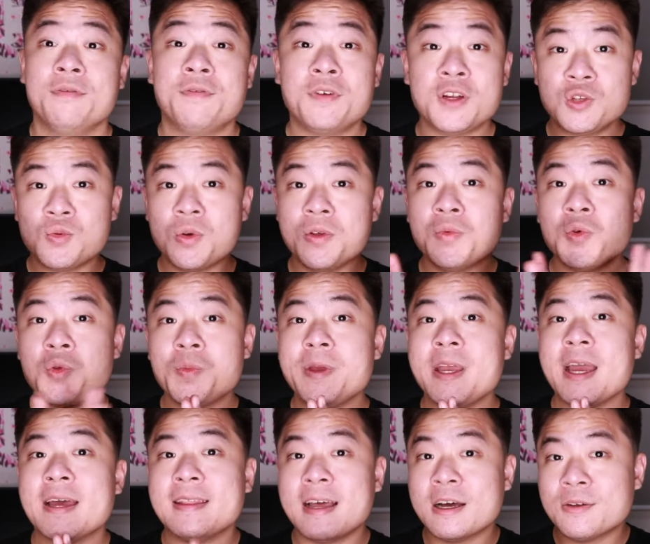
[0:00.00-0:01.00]
The first one will
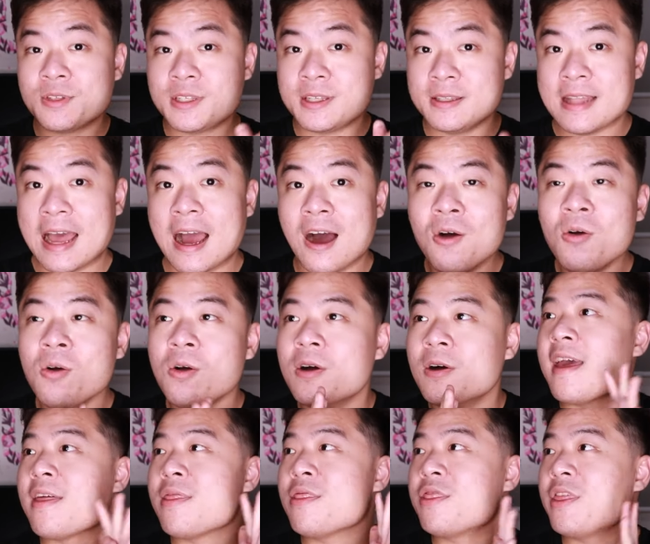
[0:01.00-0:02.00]
be announced now,
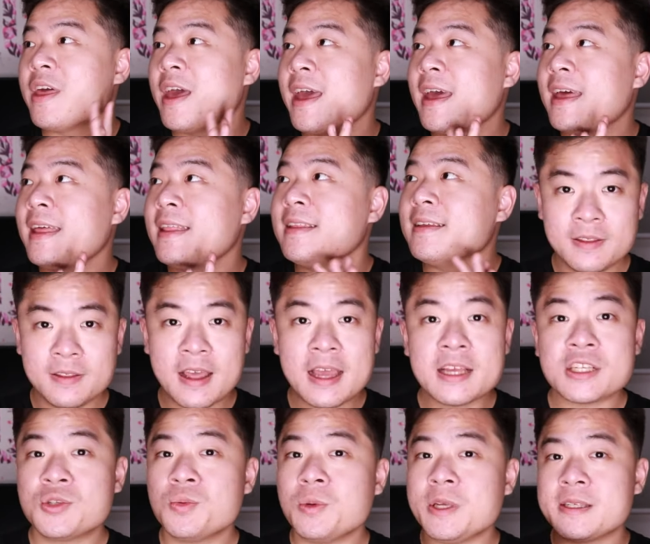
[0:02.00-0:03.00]
and then
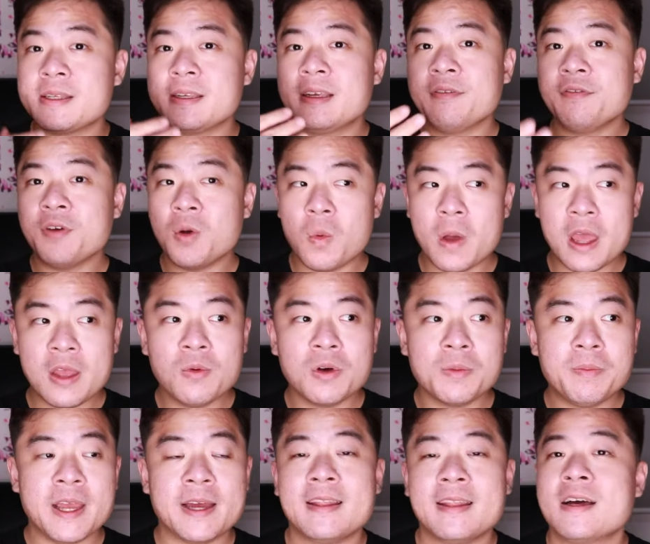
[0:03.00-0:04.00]
next week's giveaway
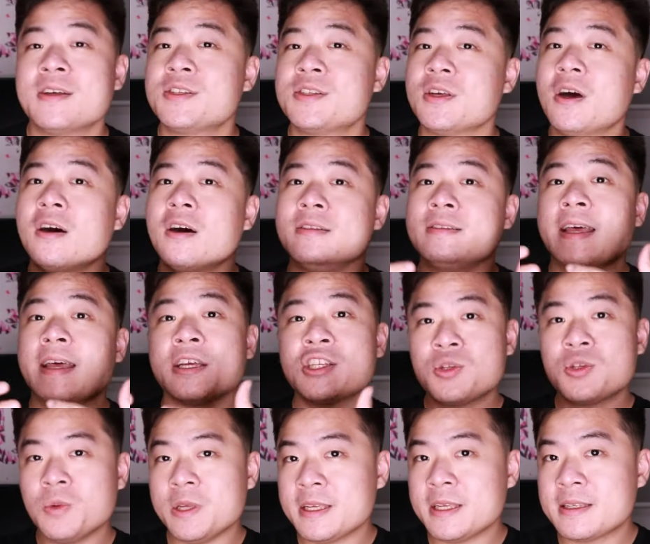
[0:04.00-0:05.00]
will be announced on
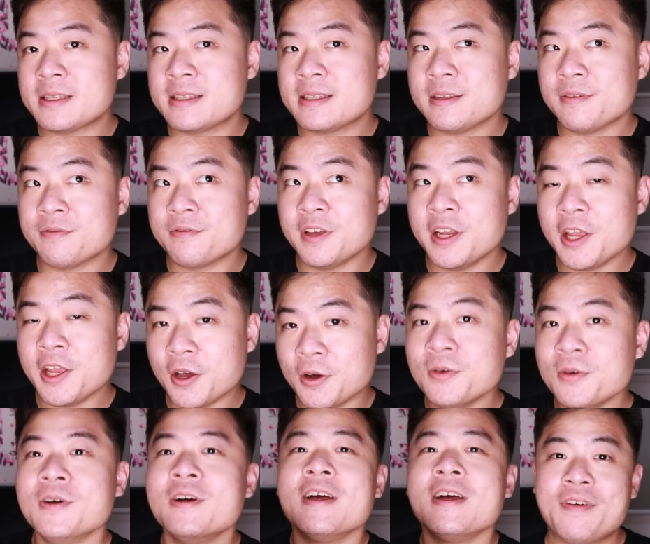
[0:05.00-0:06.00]
next week's
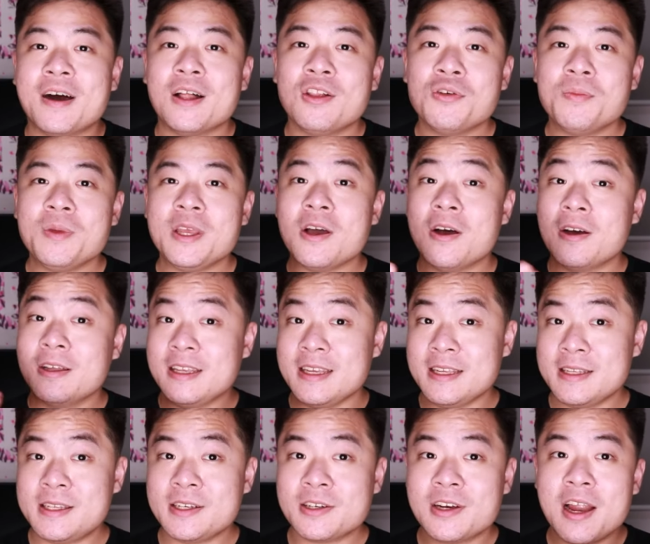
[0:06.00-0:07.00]
video. Follow me on
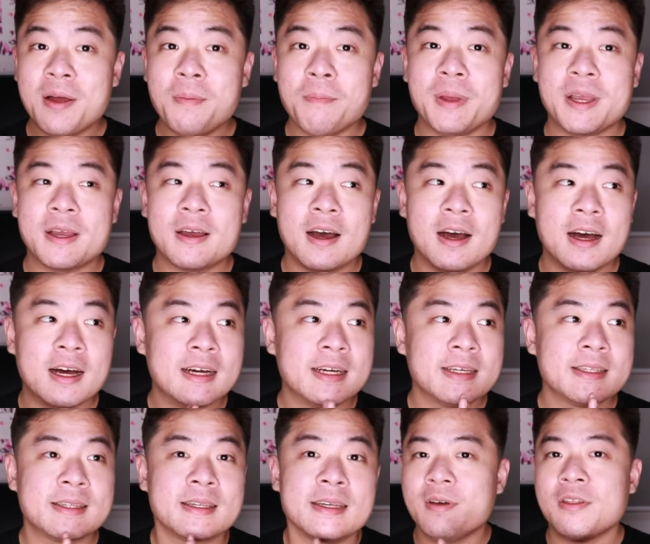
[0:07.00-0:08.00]
Instagram,
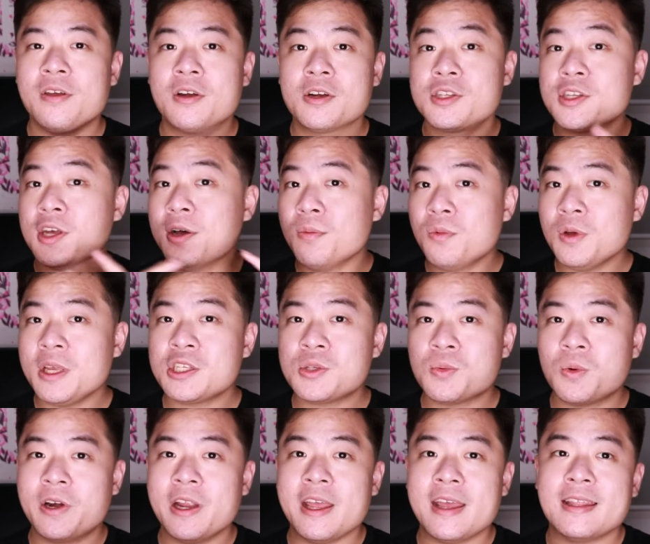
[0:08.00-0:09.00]
because there are some
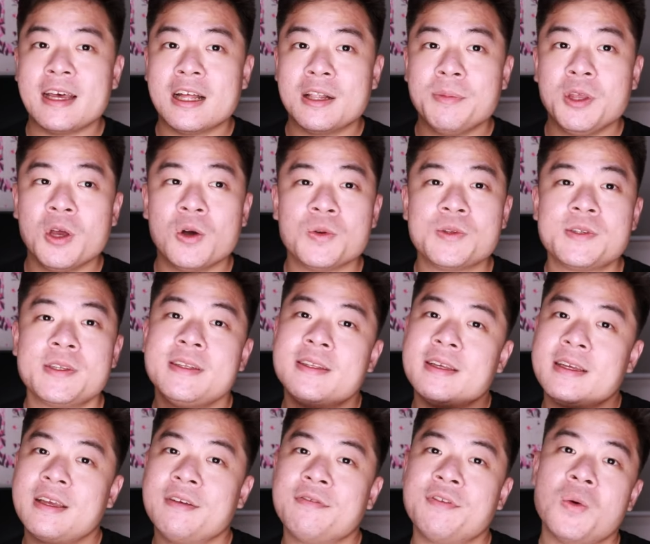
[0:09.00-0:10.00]
weeks wherein I'll be hosting
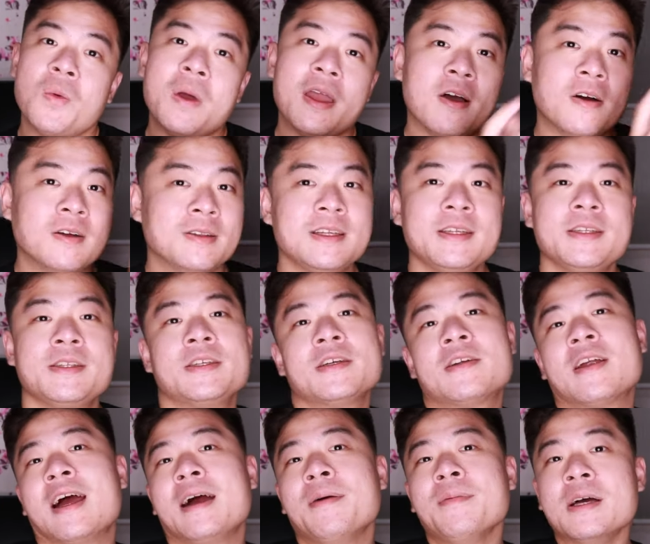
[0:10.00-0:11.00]
the giveaway on
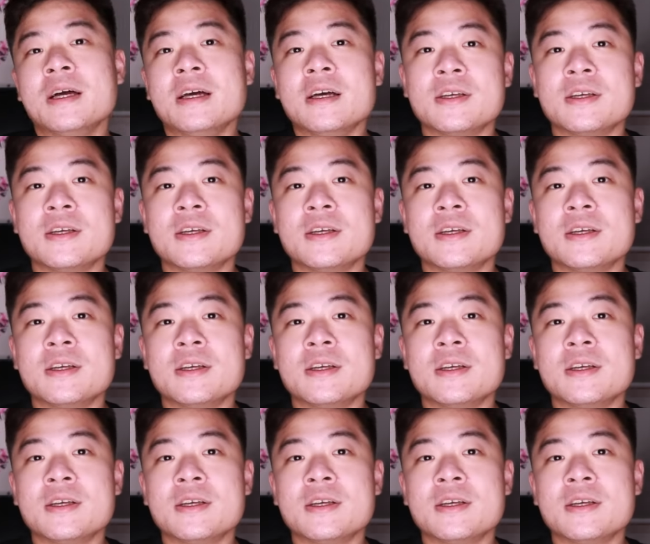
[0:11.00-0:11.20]
Instagram.